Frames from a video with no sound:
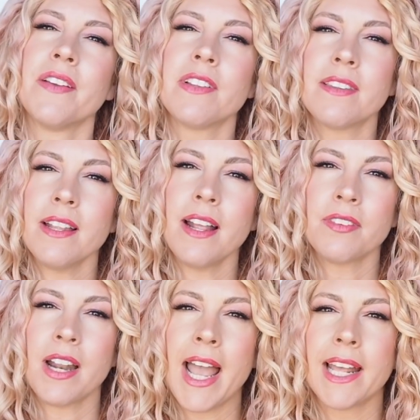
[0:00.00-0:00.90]
If it's a
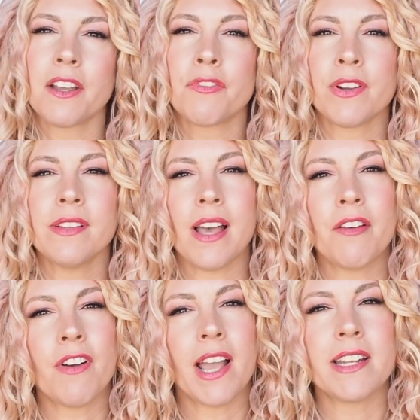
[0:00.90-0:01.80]
sort of halo frizz, I
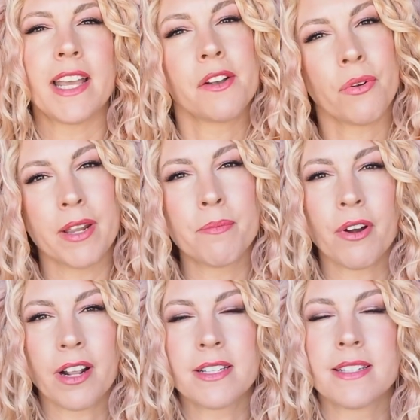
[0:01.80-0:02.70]
find a cream
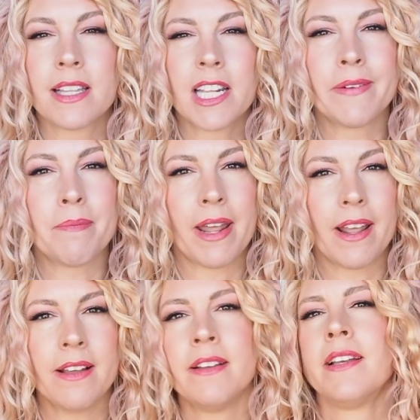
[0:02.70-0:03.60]
product is a little bit
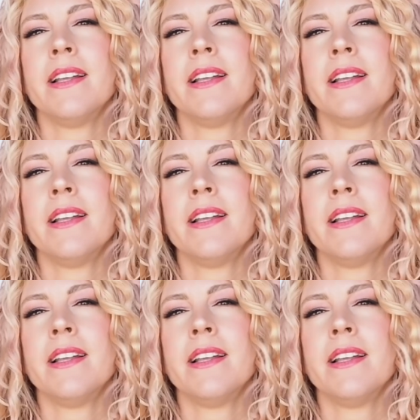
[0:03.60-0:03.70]
better.